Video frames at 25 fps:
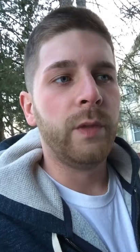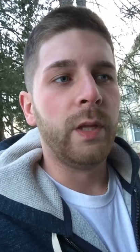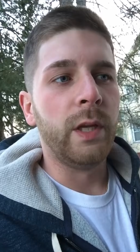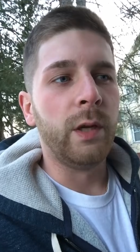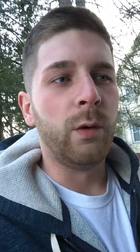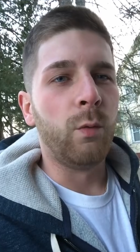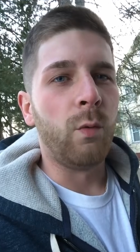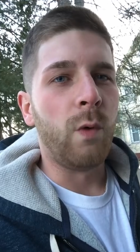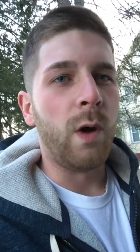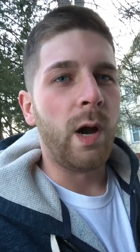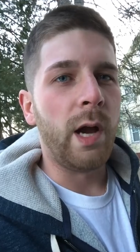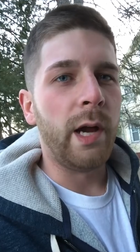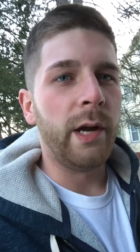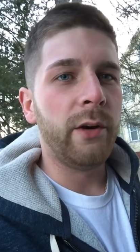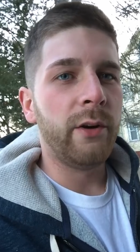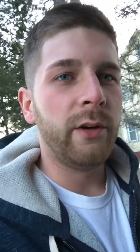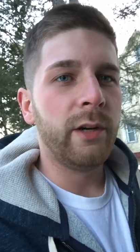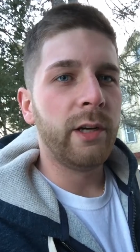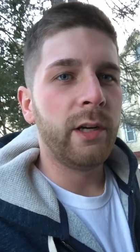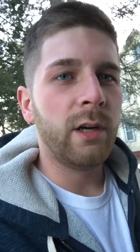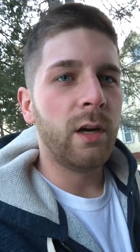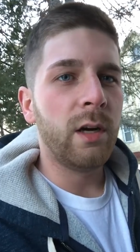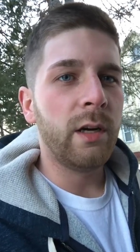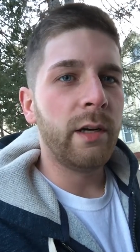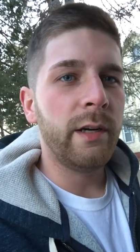
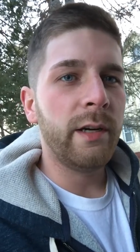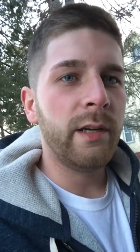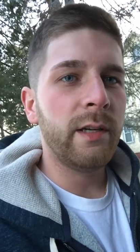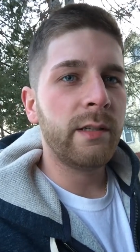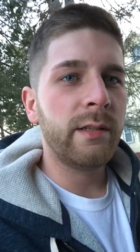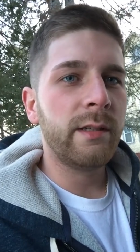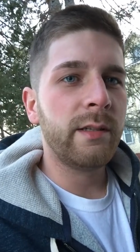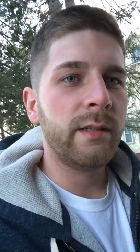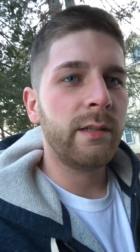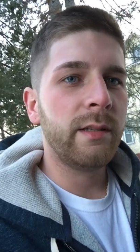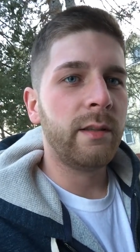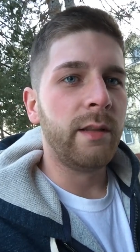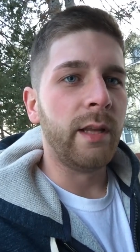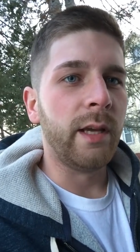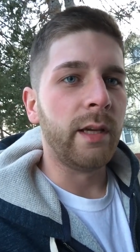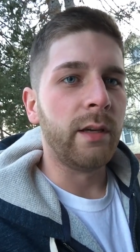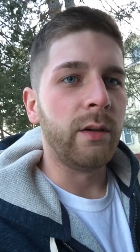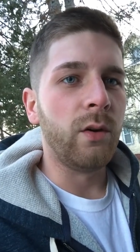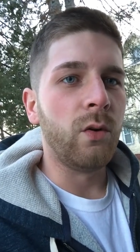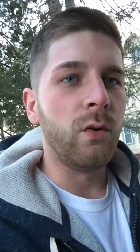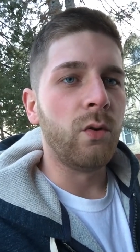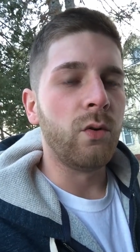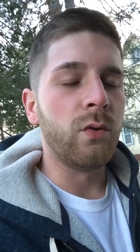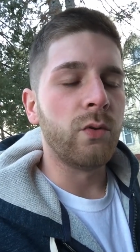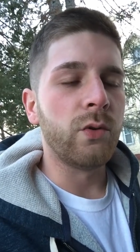wiring harness that
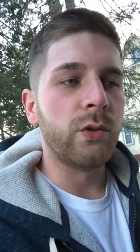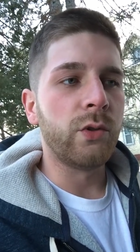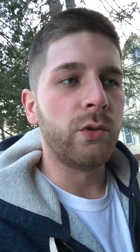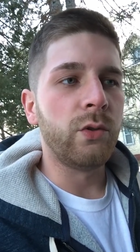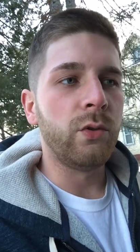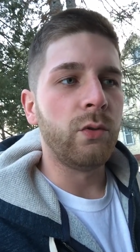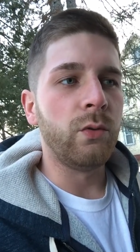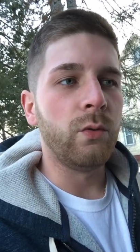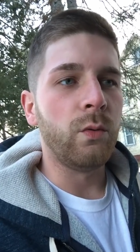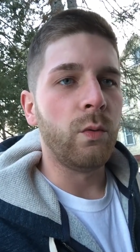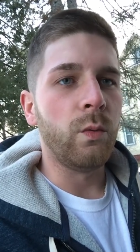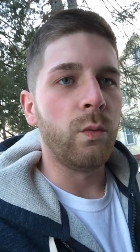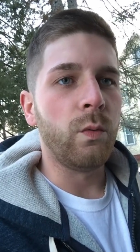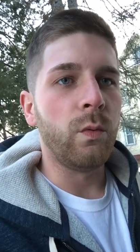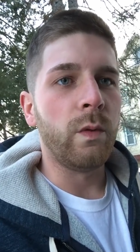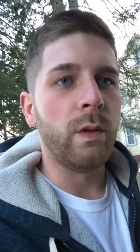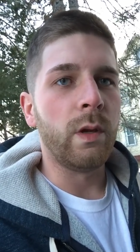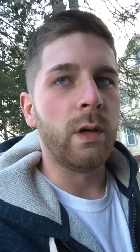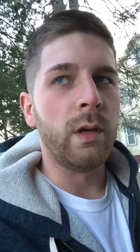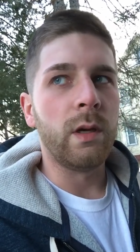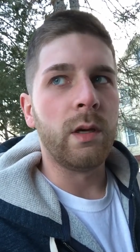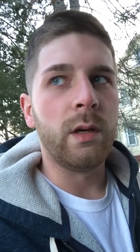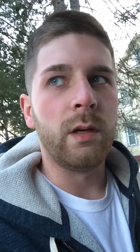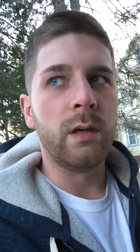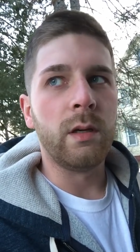goes to
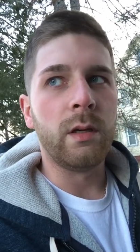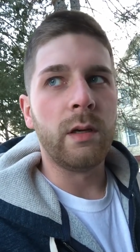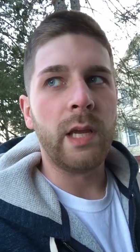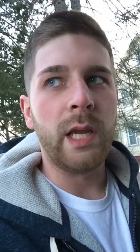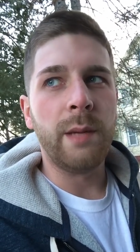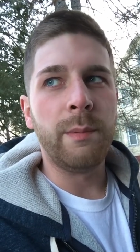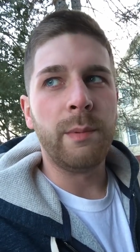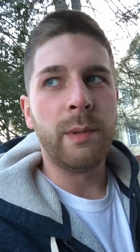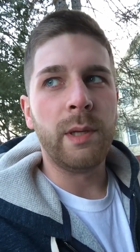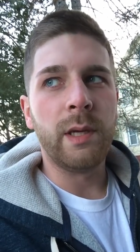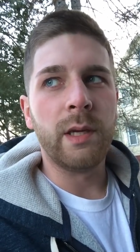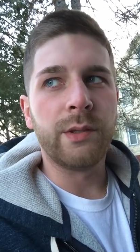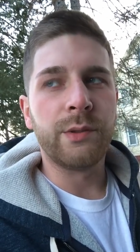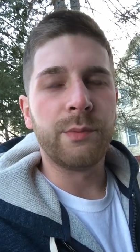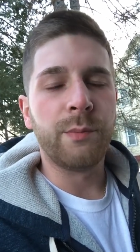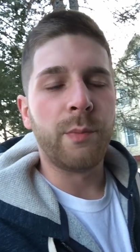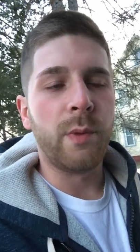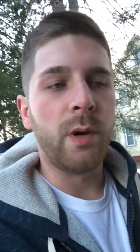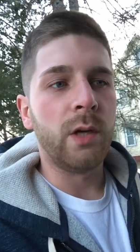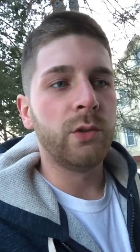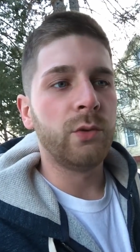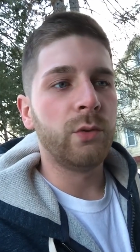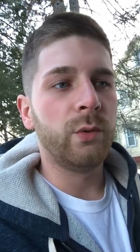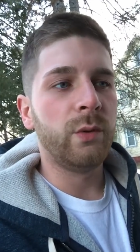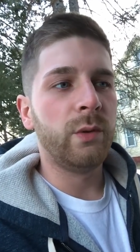the ABS
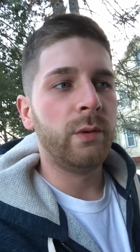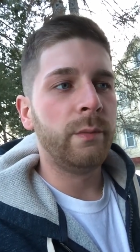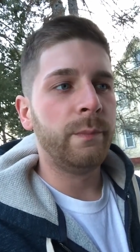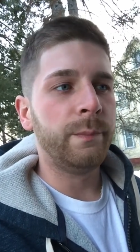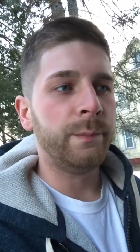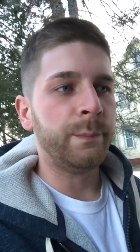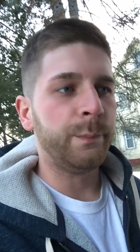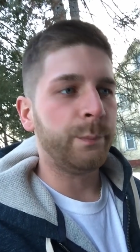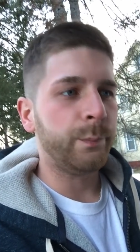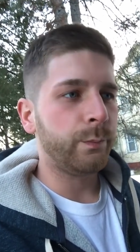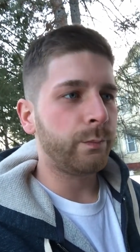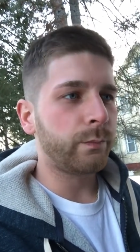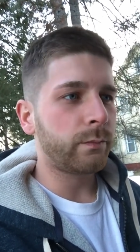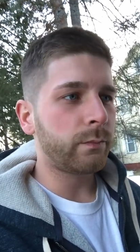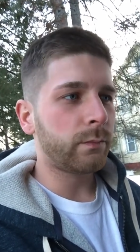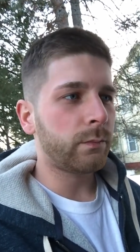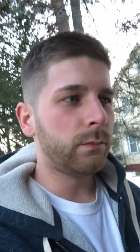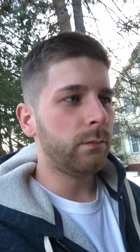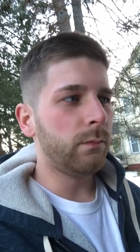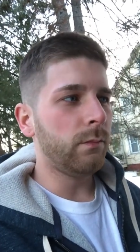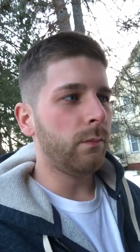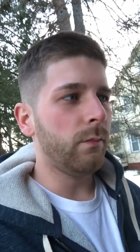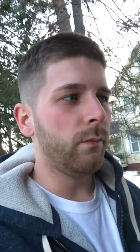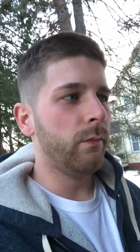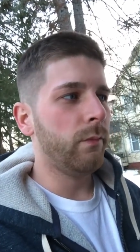module.
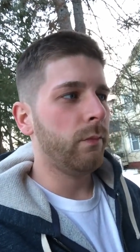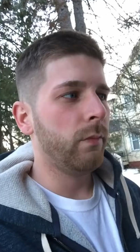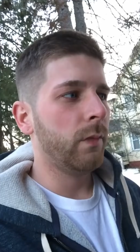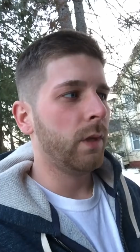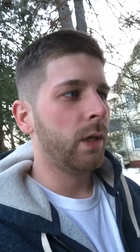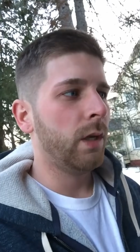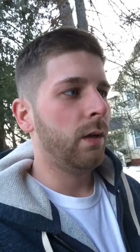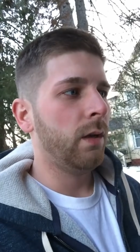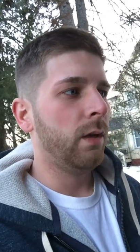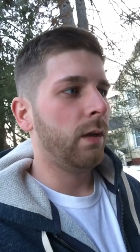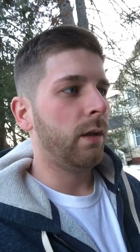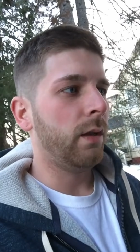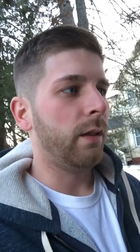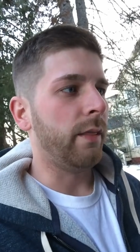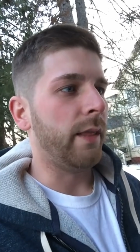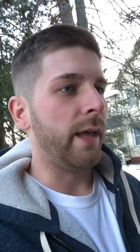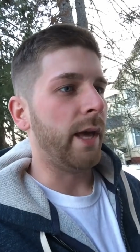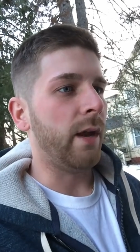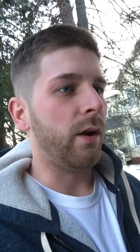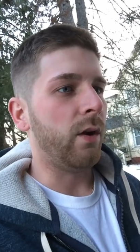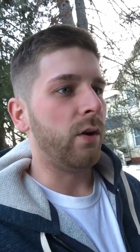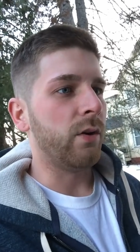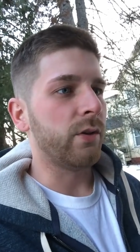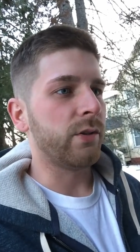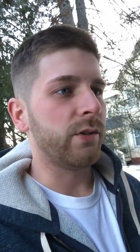And
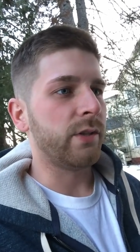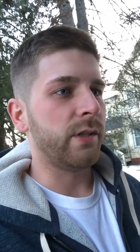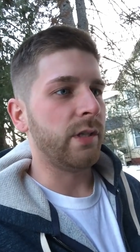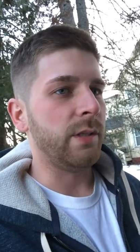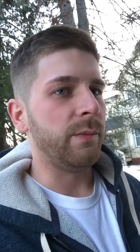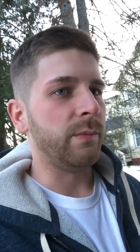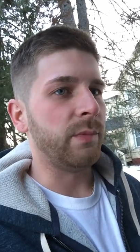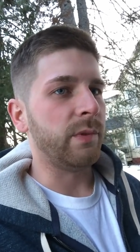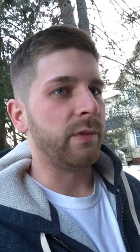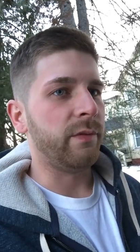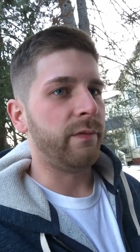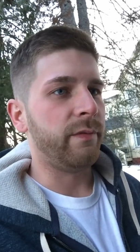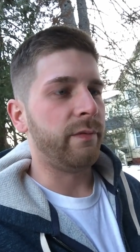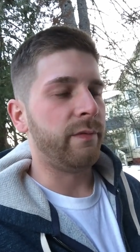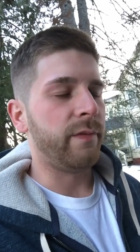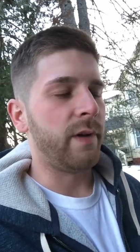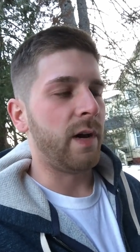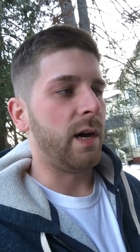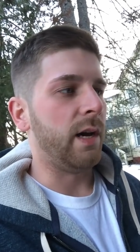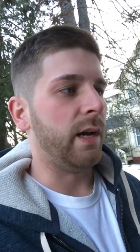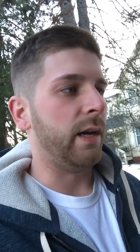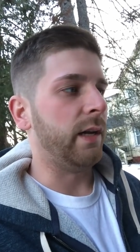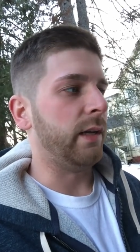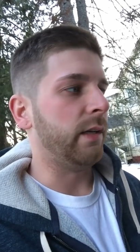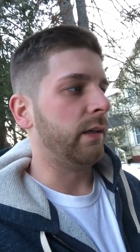that all seems
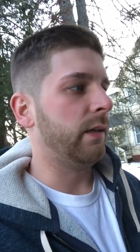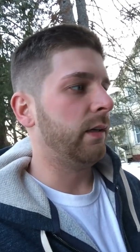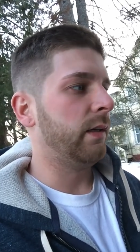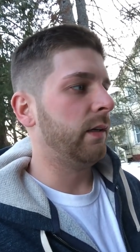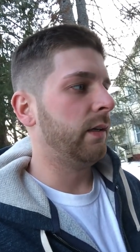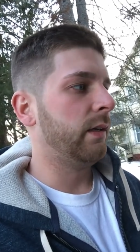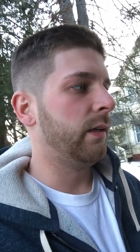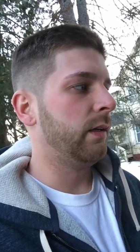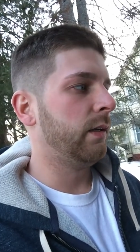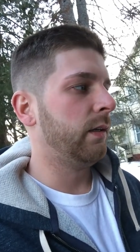fine.